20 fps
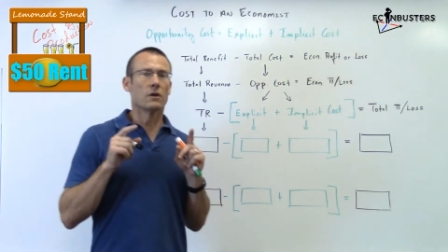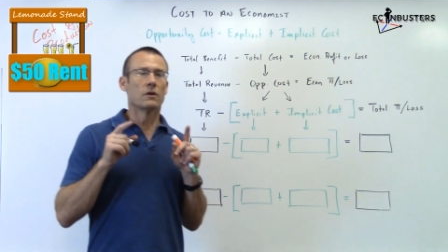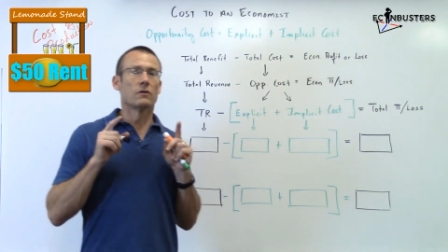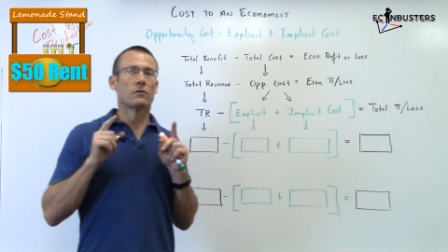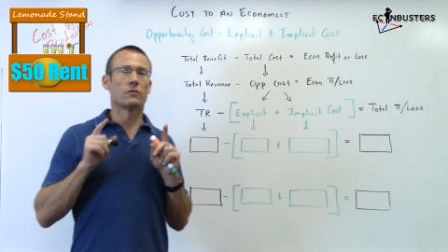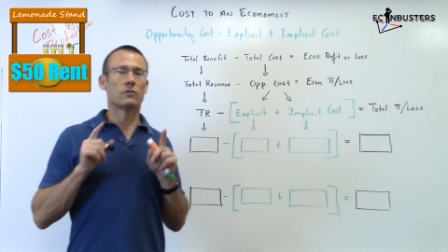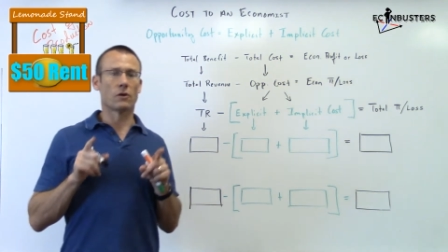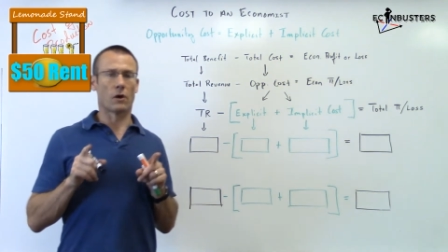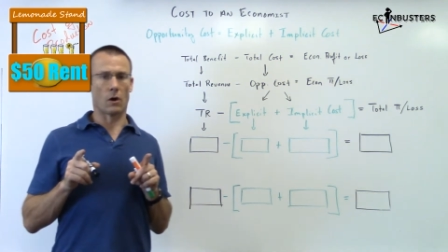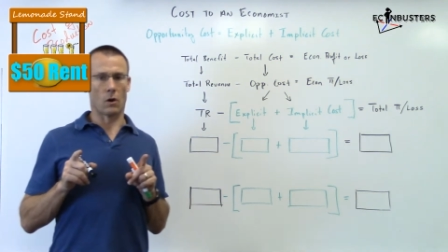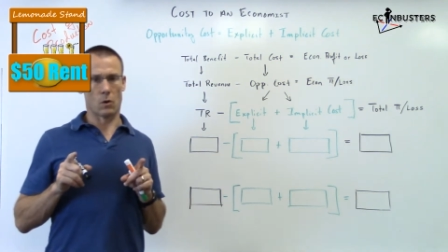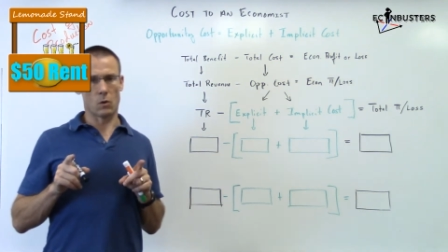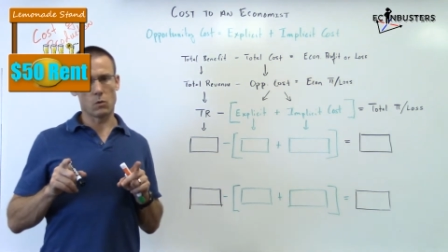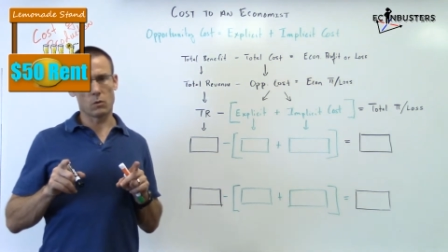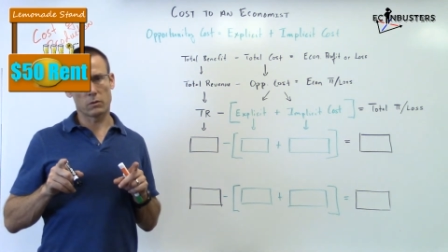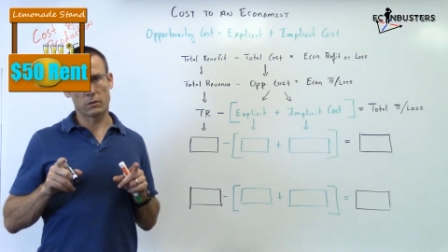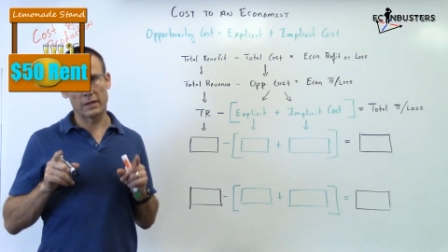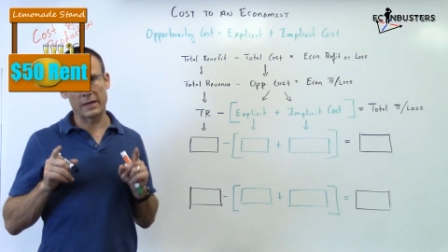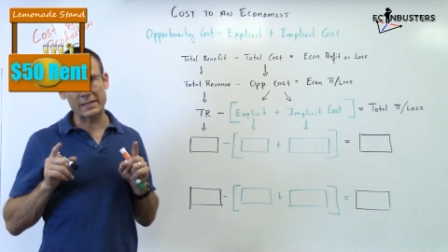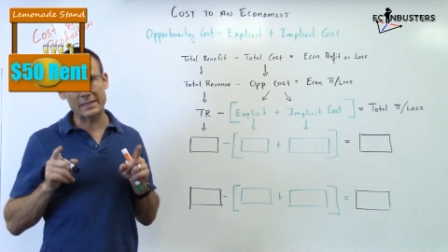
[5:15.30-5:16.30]

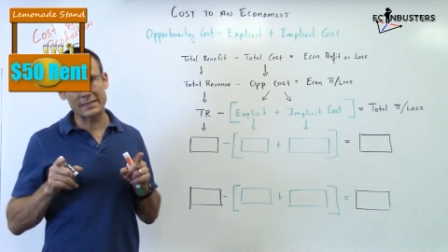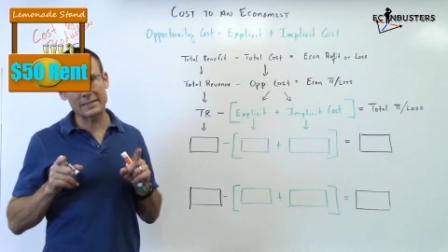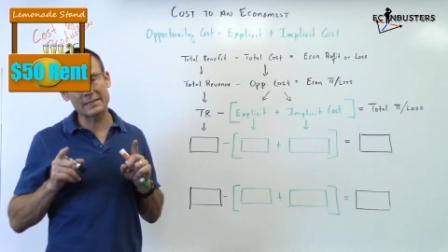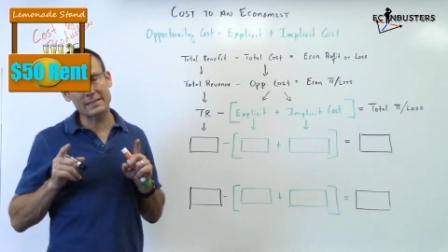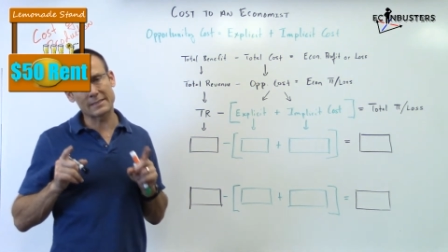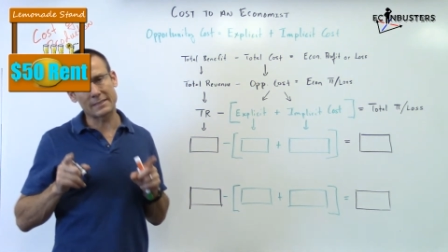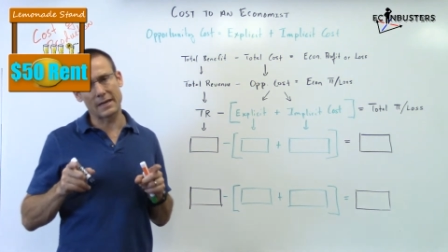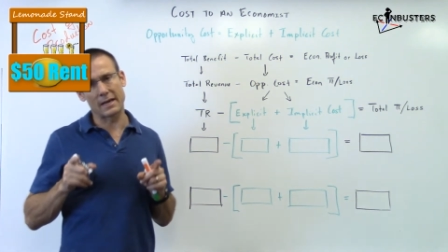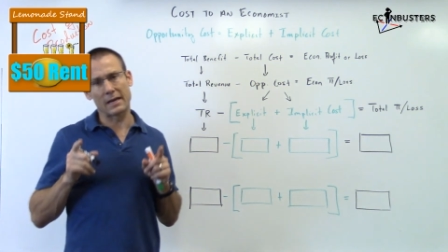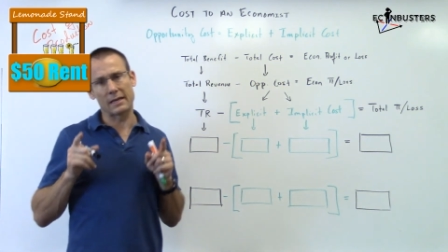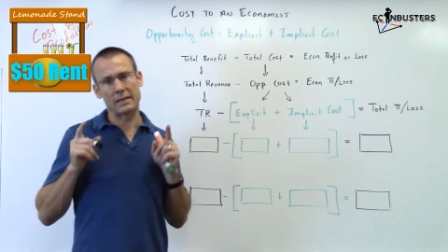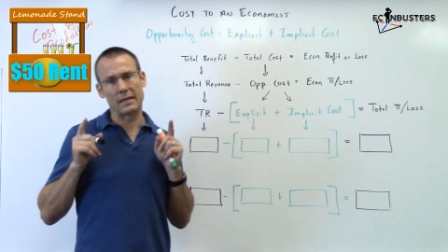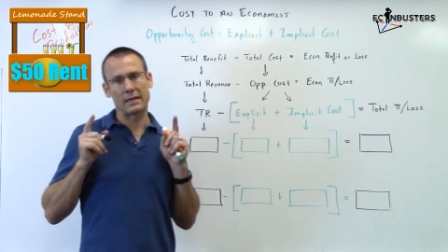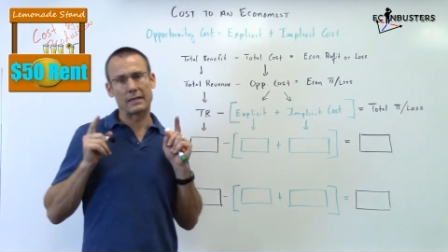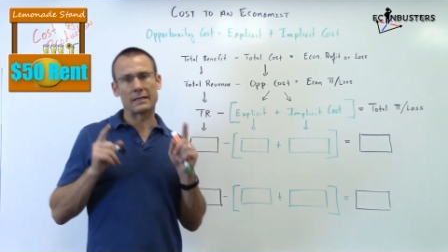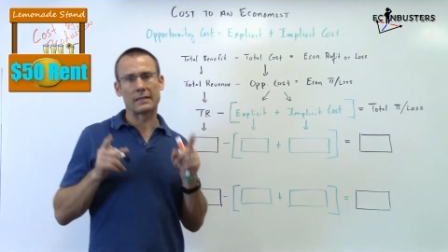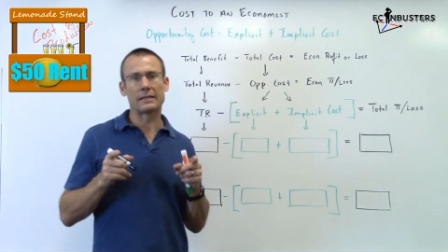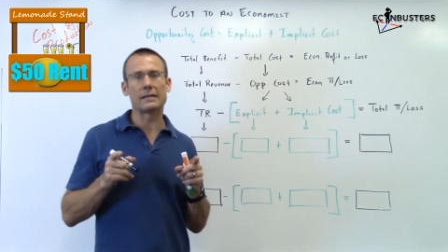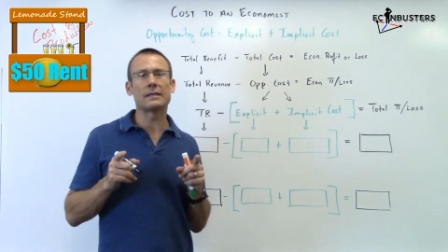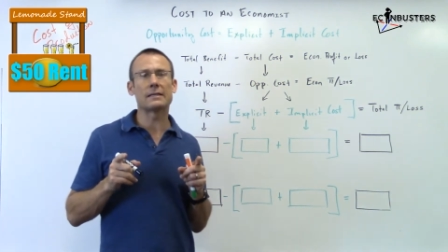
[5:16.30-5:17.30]
So let's just say
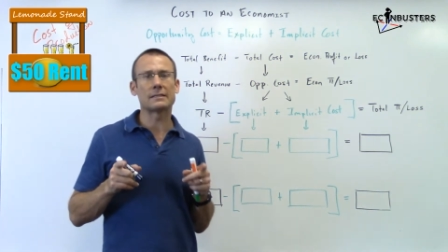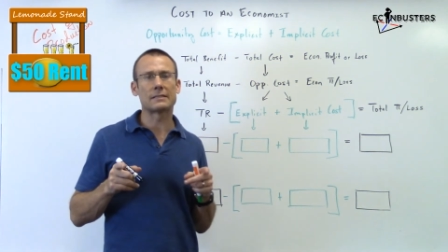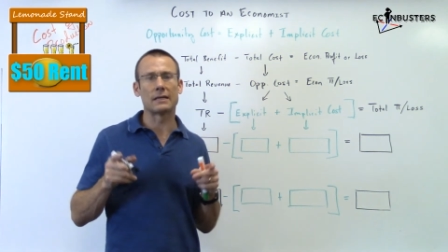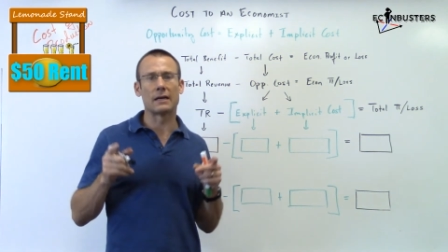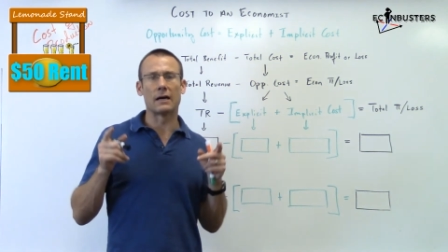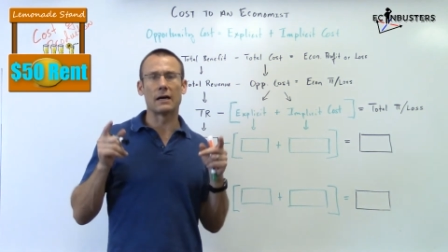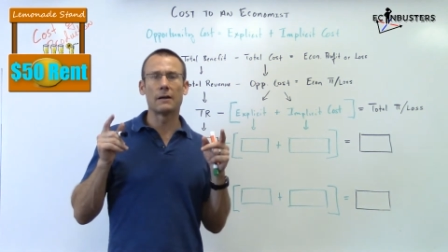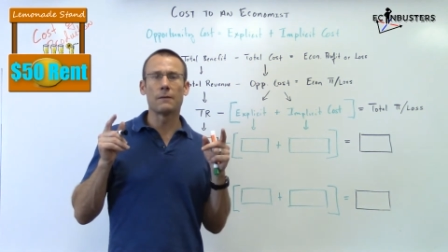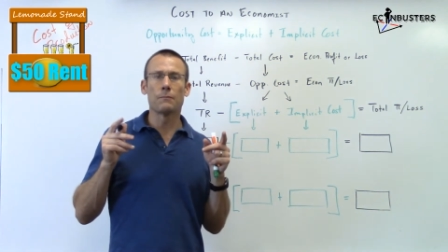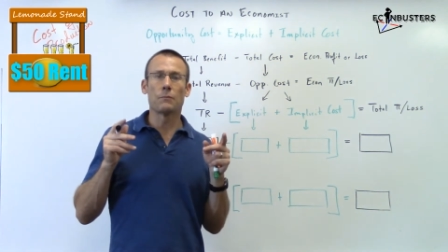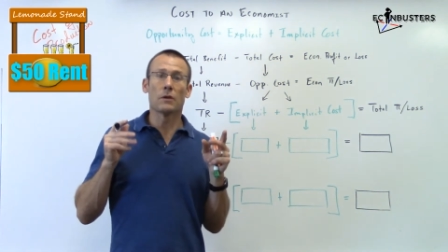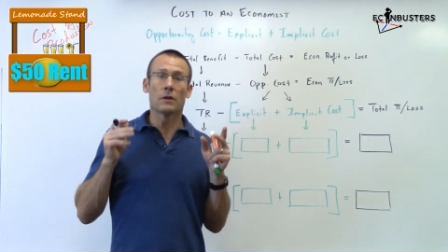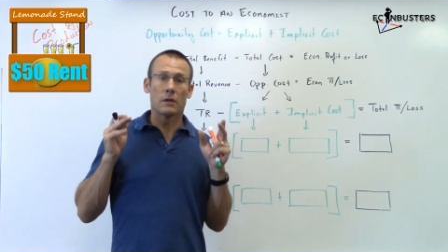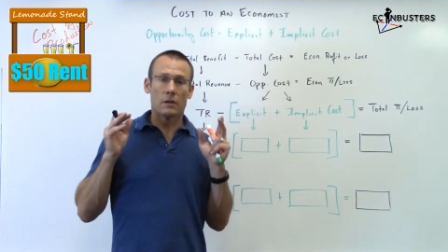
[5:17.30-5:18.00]
that Lisa,